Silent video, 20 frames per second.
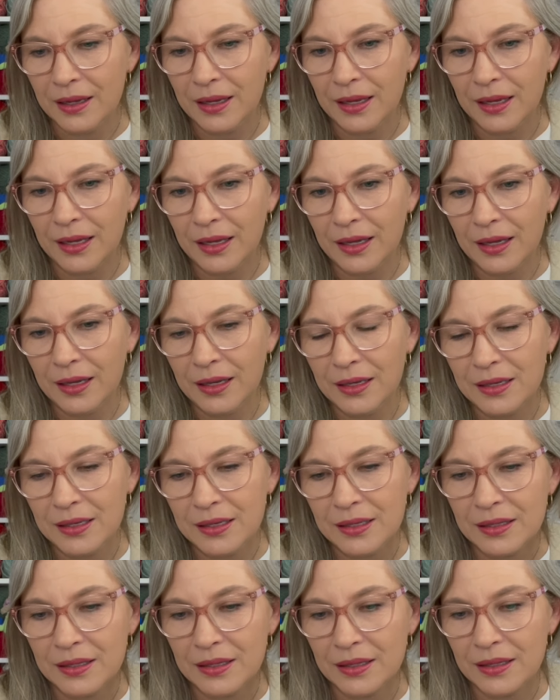
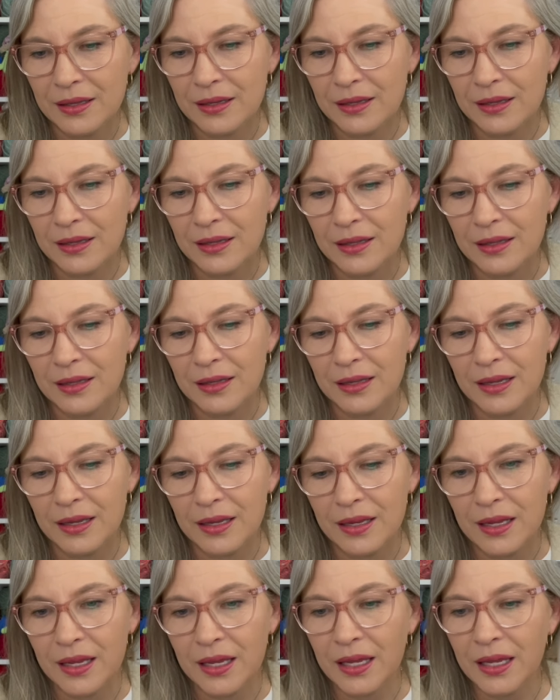And
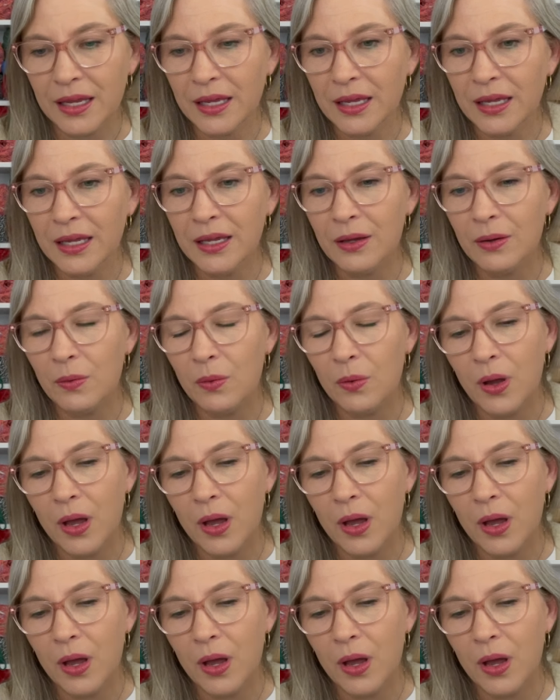he,